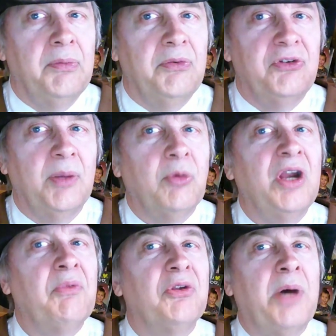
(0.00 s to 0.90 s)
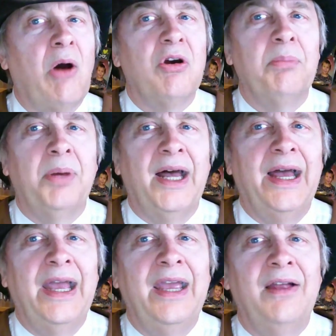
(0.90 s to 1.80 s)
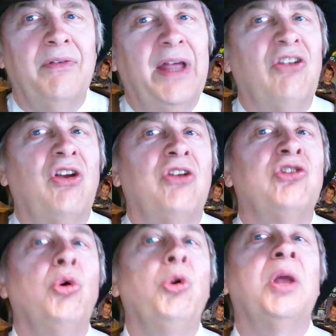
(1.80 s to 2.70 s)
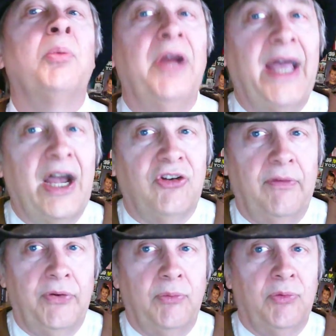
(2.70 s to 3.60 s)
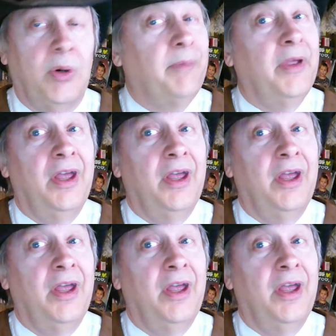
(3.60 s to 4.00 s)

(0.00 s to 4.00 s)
submarine was powered by like a sodium reaction of some sort.